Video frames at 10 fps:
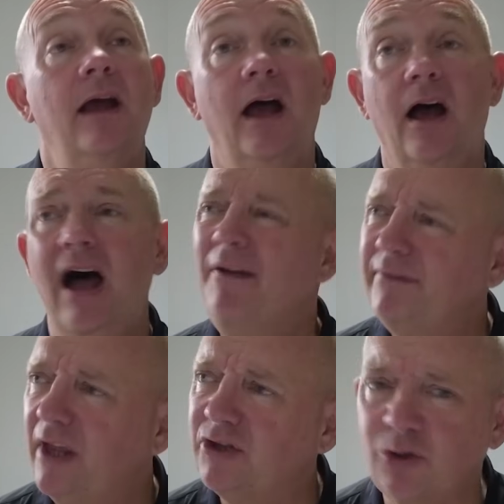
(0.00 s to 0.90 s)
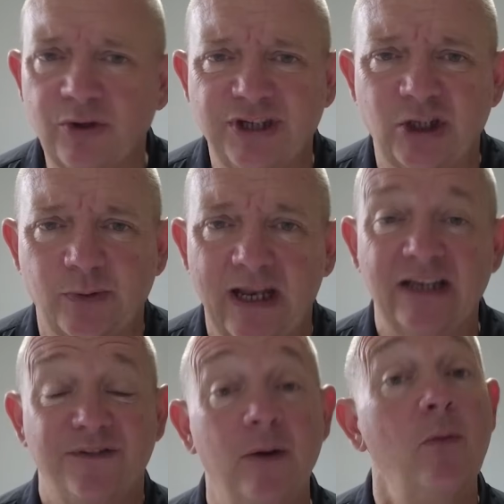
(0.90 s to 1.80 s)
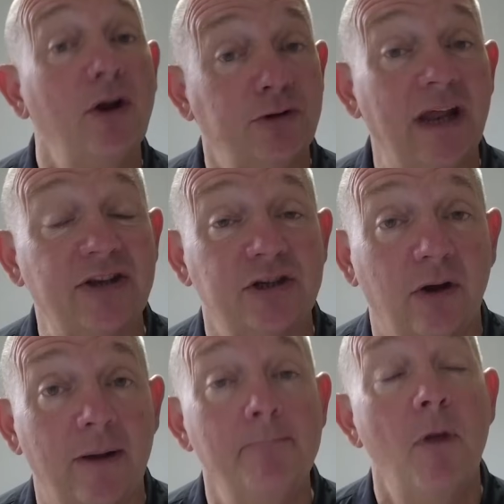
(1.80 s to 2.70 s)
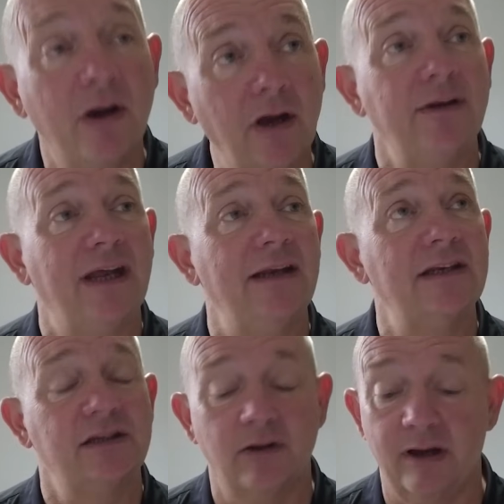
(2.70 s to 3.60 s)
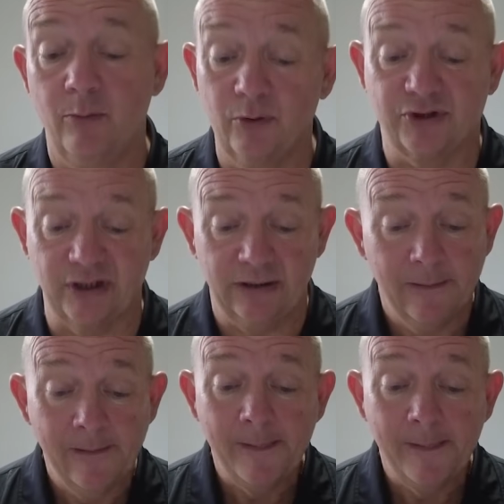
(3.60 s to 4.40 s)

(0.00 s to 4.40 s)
I haven't done Soy 6 with that. How might do that tonight. Might go down there tonight. We'll see.